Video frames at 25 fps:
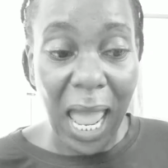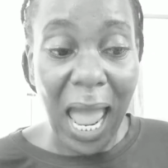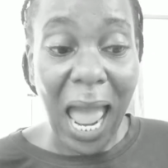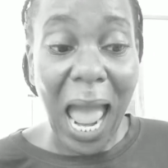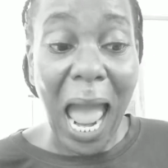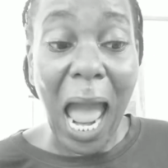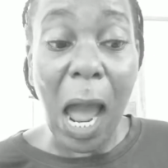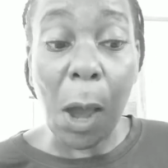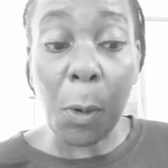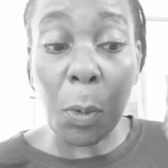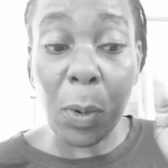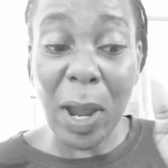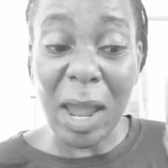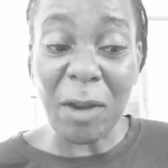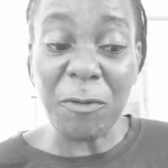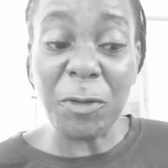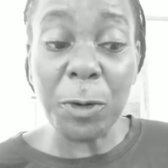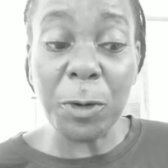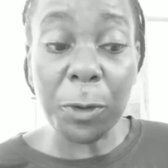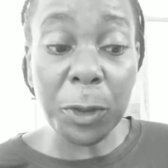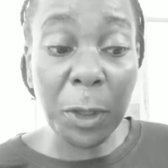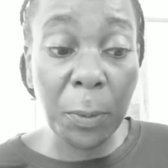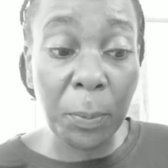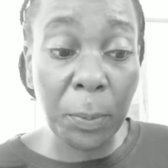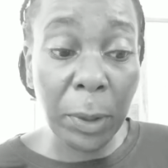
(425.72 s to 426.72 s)

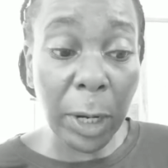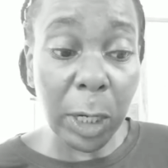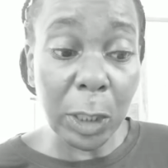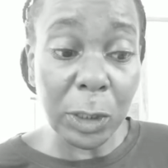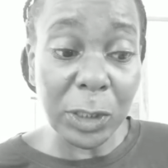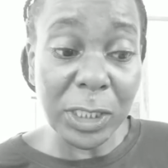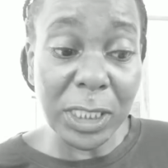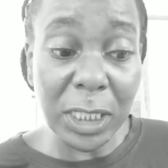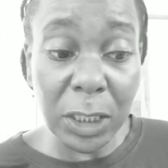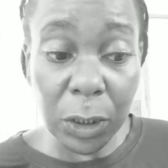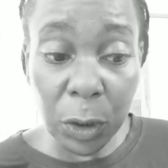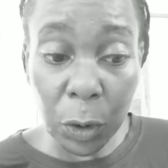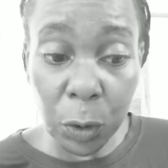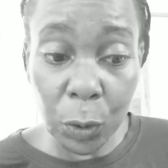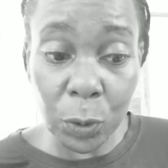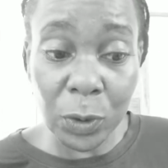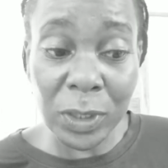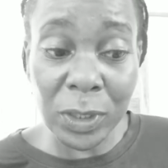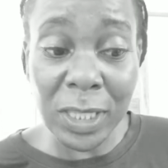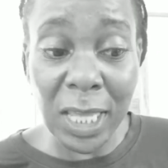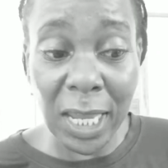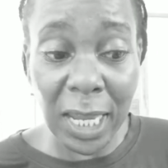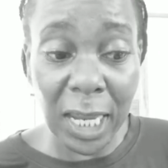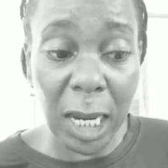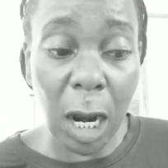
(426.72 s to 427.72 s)
However, the person who
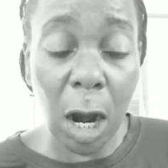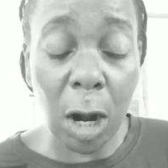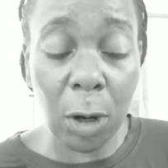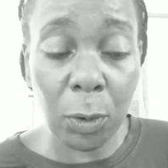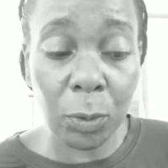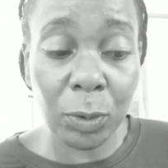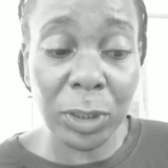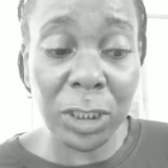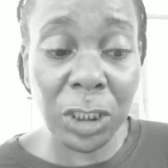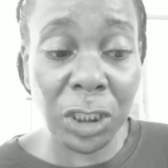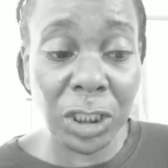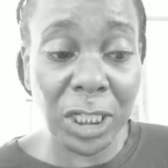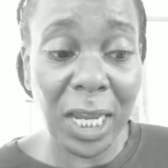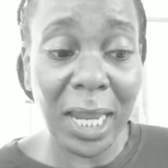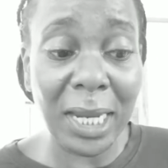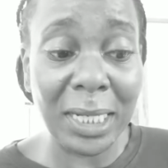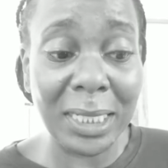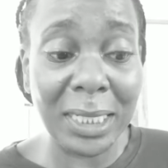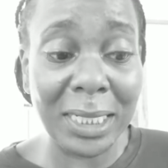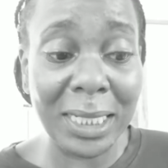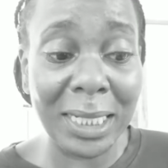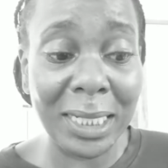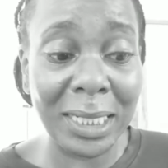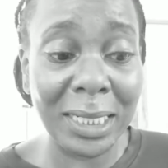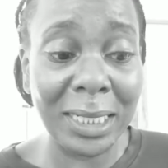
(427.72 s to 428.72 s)
they are
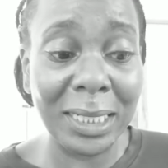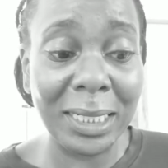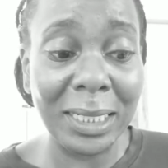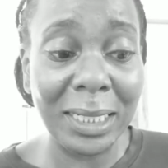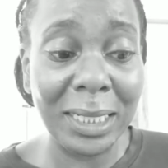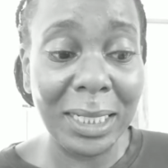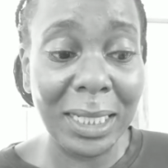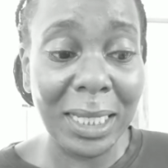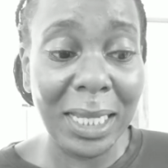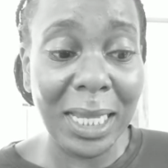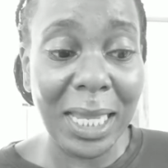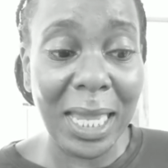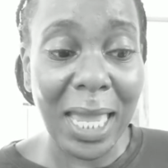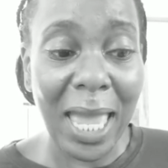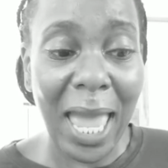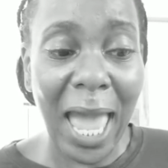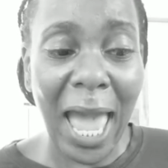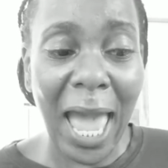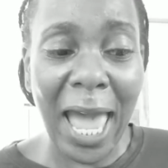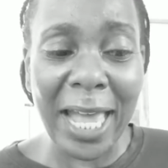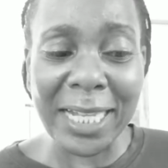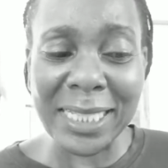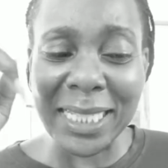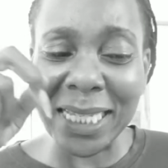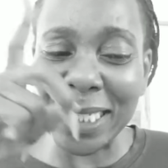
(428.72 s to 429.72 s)
rejecting
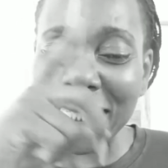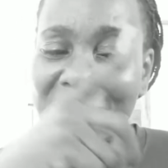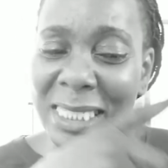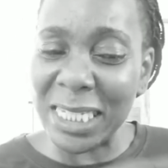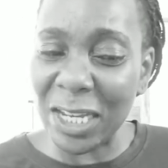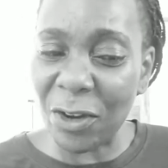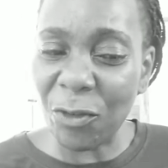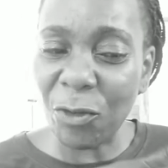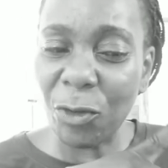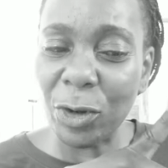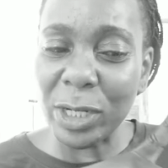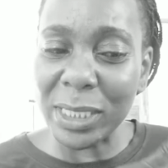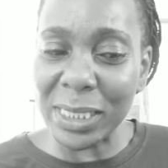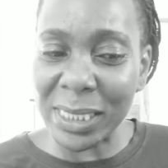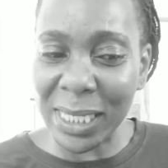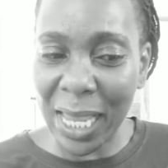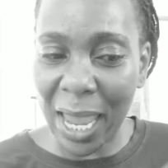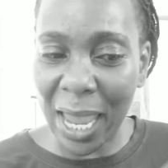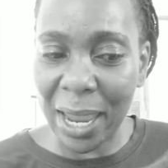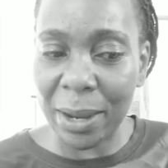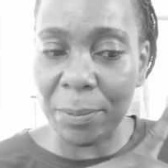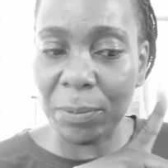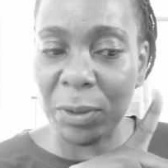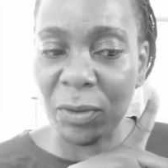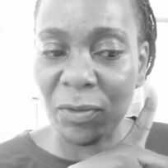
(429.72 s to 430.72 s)
has a different
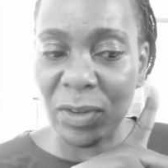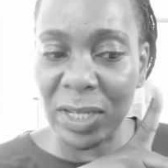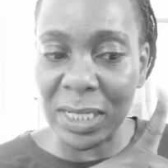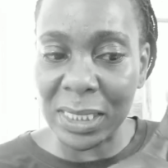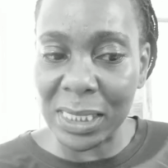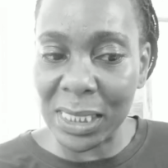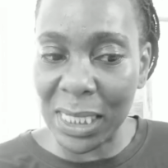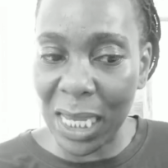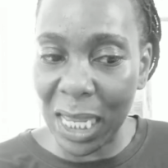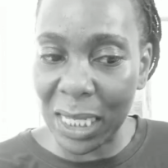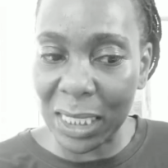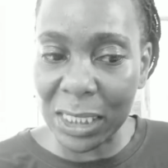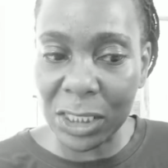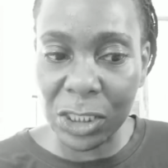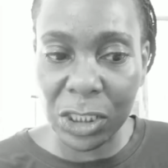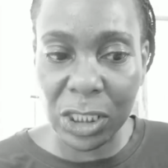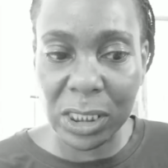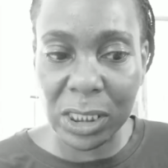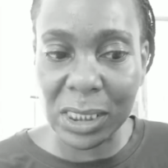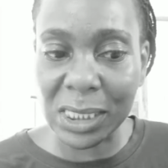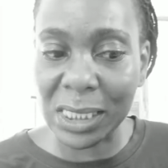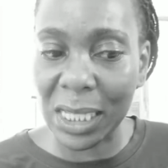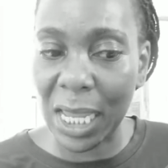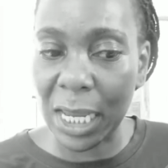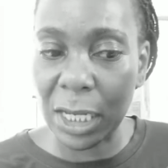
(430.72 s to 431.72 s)
type of
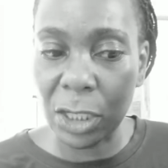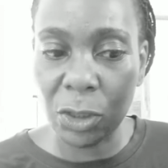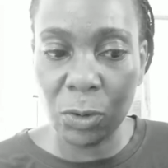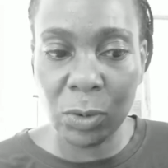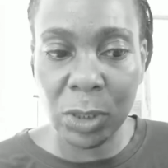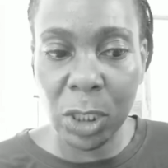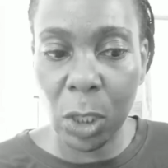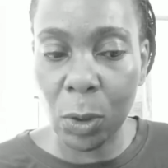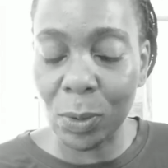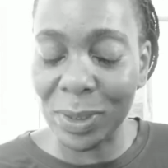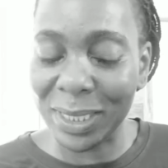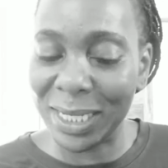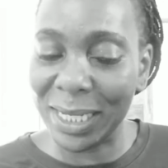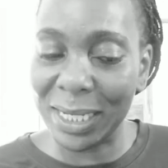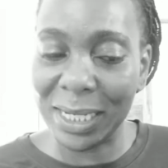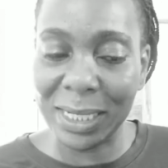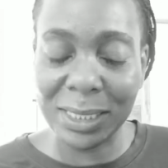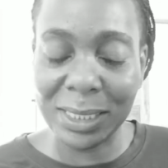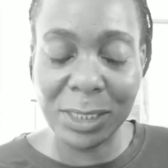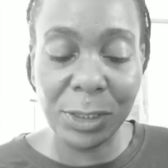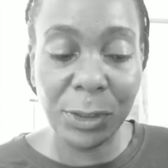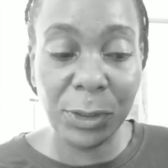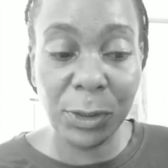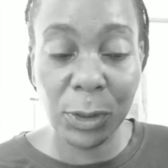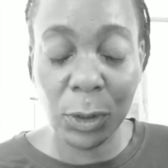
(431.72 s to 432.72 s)
intelligence that you don't get
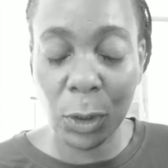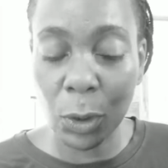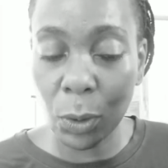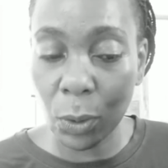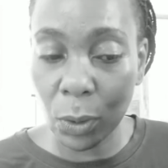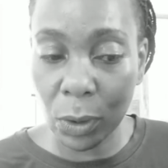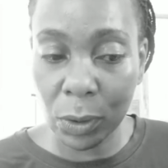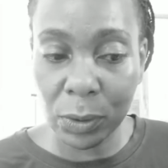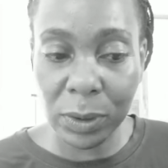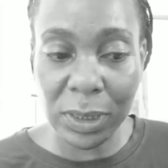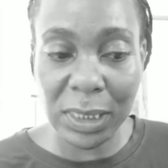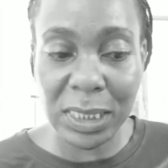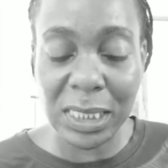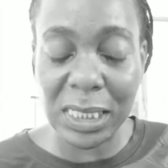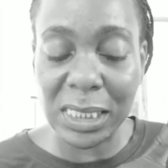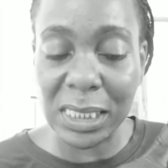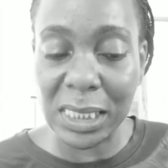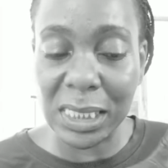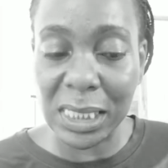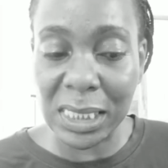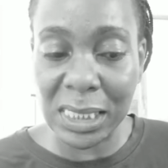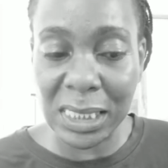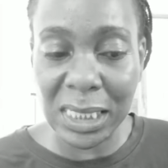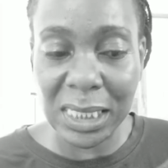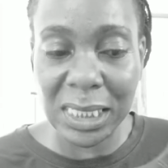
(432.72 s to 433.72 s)
in schools. This
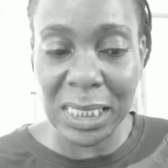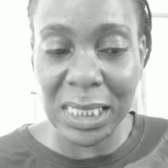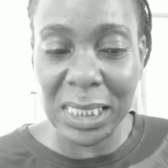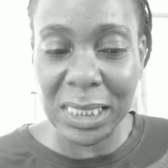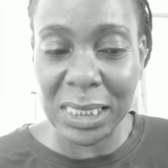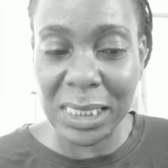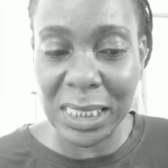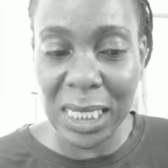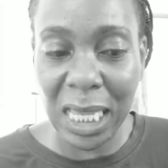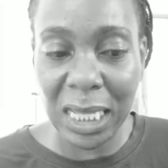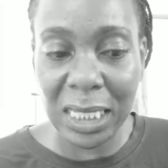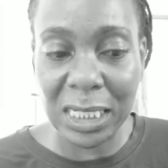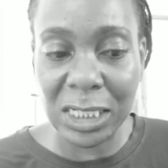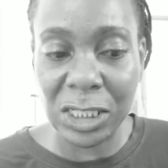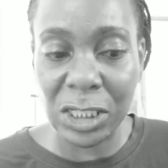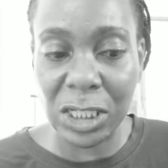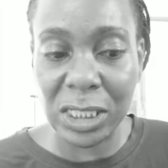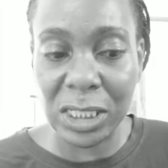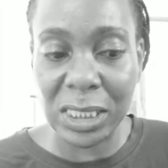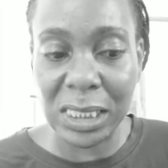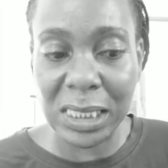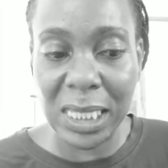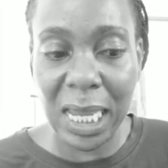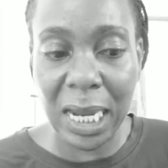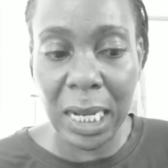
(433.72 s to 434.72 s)
is an
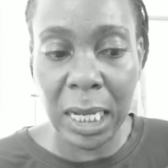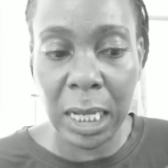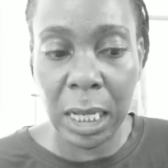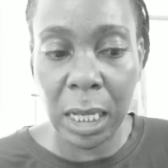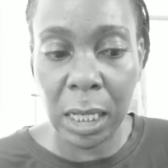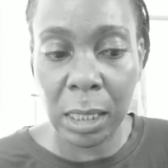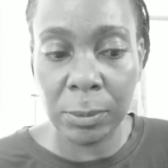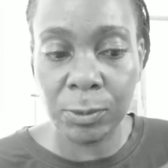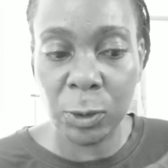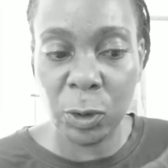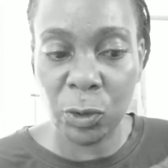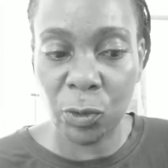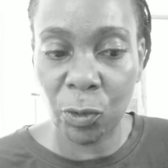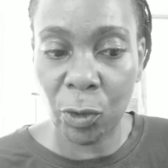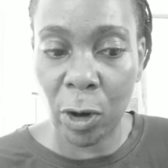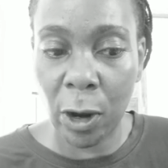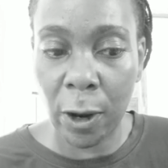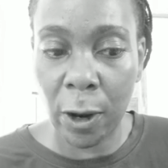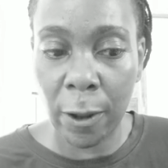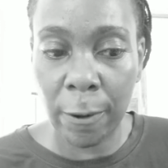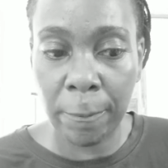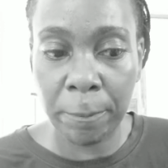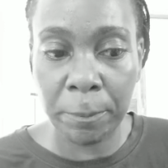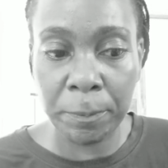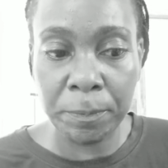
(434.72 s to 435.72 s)
intelligence that comes
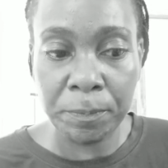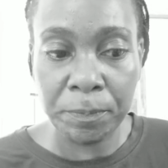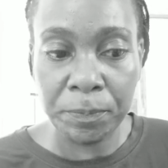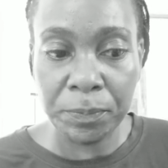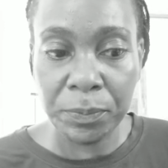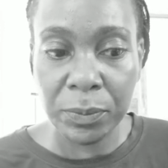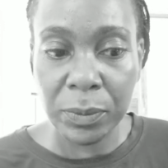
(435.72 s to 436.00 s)
from